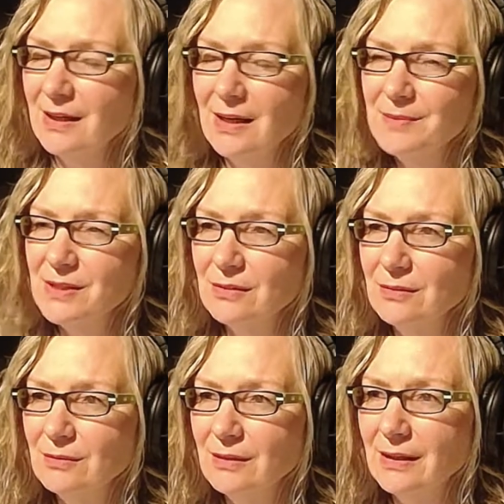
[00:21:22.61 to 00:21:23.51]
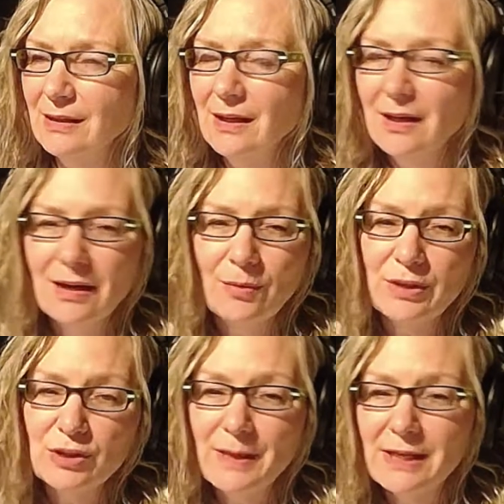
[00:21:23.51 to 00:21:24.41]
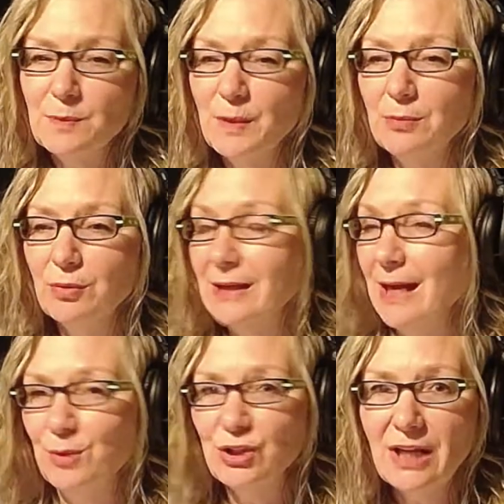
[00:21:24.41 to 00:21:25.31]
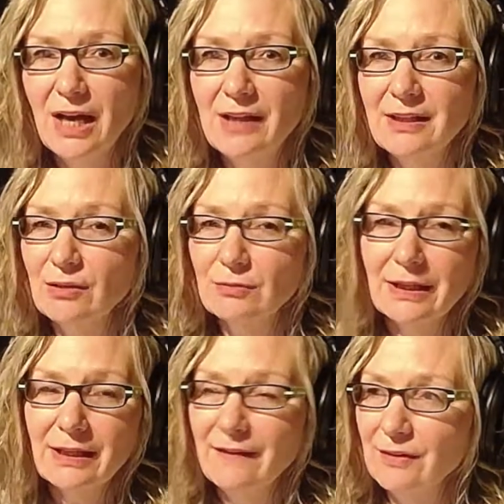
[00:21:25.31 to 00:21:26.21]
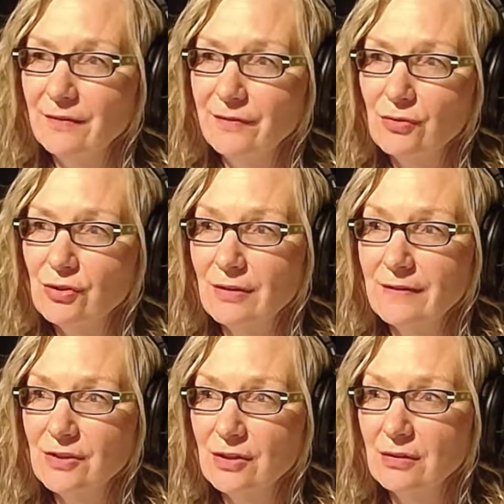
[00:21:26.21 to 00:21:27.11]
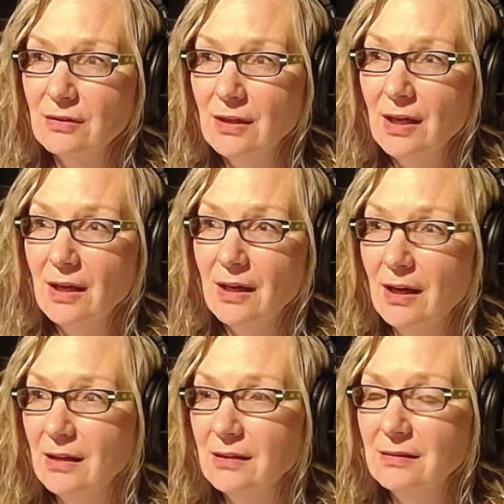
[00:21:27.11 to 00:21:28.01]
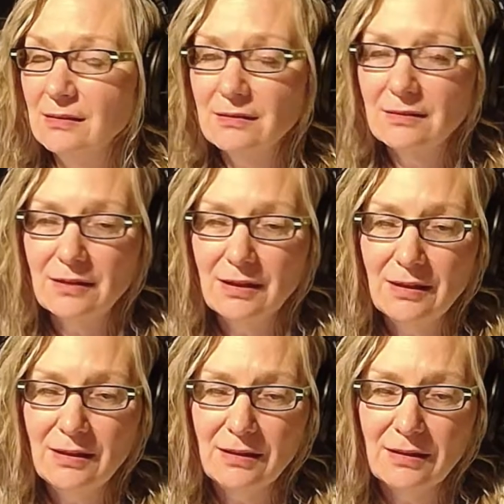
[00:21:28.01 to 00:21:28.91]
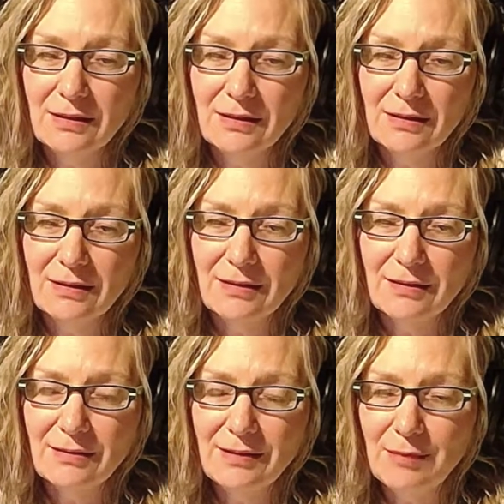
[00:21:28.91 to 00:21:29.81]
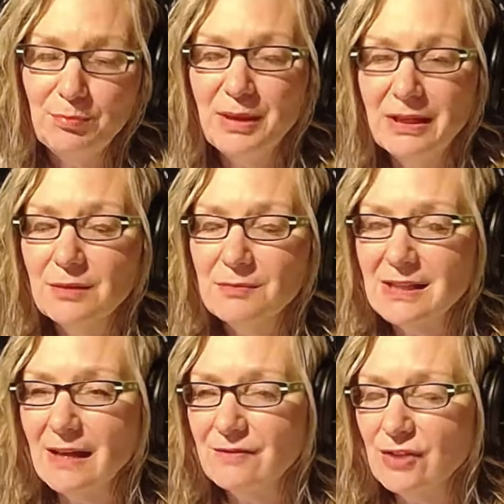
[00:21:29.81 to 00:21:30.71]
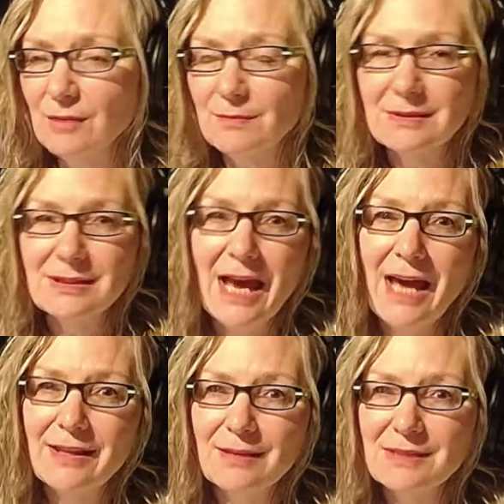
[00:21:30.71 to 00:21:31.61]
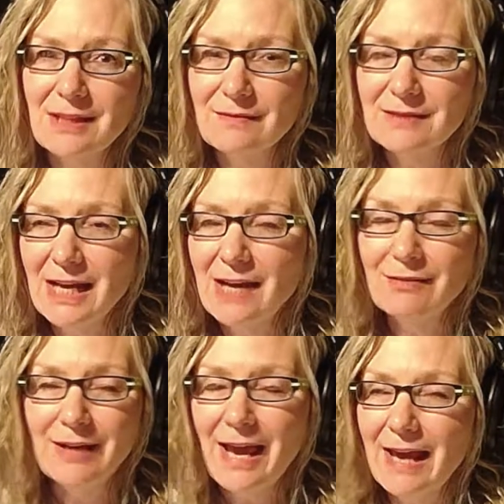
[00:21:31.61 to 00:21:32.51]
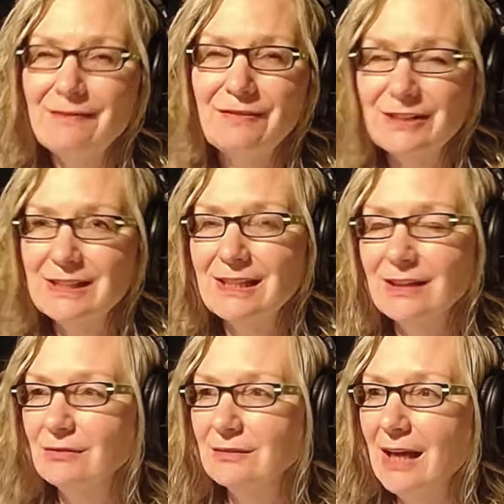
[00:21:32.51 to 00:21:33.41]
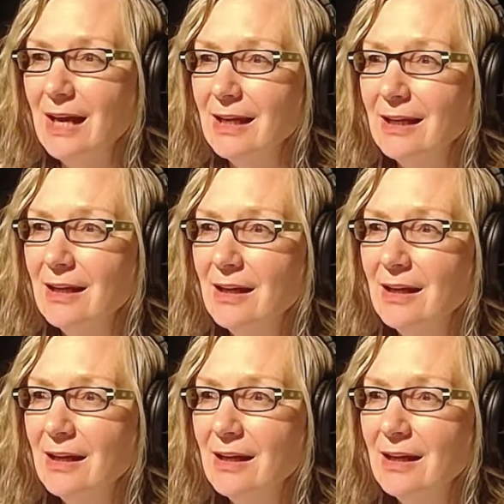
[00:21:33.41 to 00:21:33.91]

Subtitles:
Yeah, absolutely. And which makes people camera shy. They don't like having the photographs done, and they beat themselves up and tear themselves down every single day.